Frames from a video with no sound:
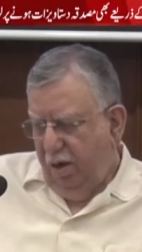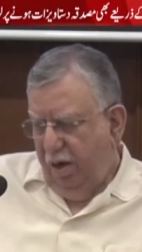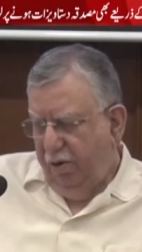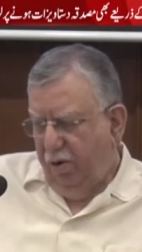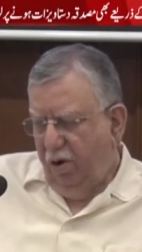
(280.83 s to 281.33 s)

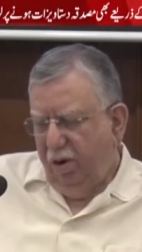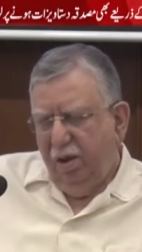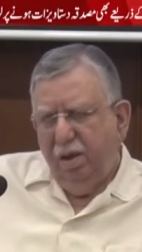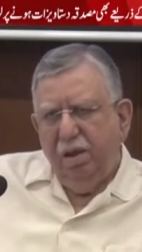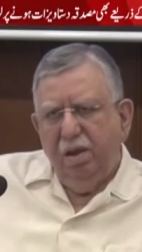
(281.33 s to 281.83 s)
later on,
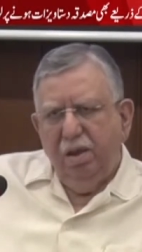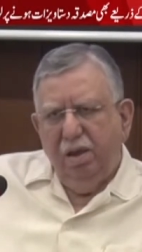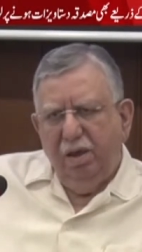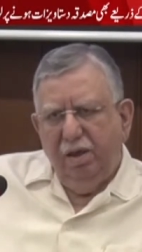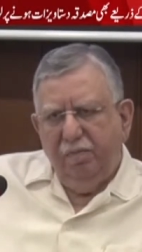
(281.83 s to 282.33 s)

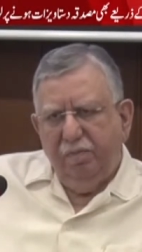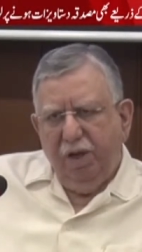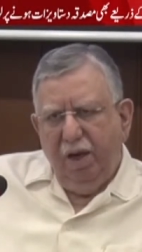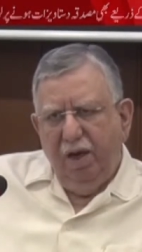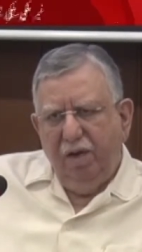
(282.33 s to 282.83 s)
uh,
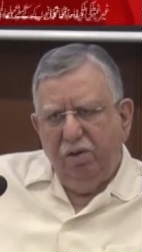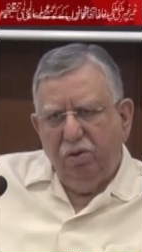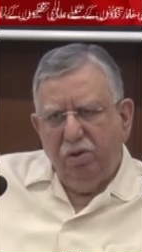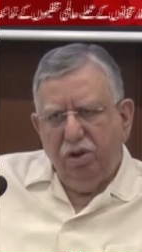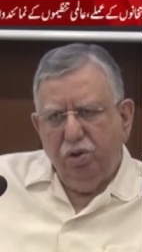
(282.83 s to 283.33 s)
and
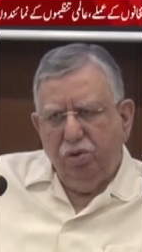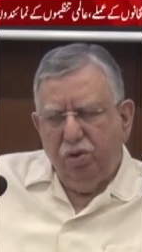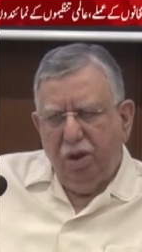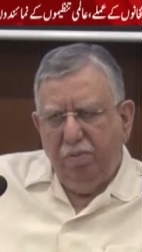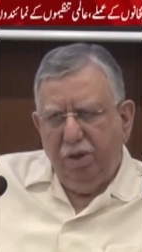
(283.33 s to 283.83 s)
those
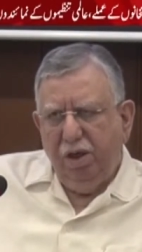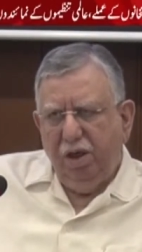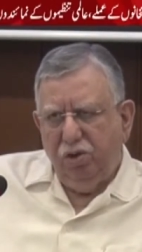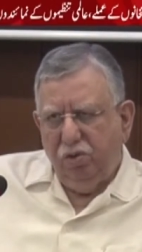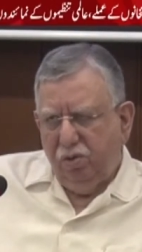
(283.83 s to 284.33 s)
issues are
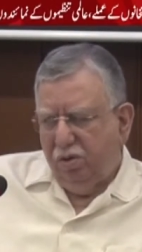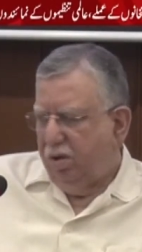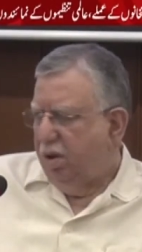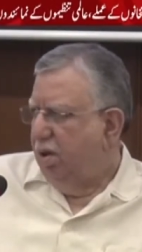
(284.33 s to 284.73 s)
burning issues.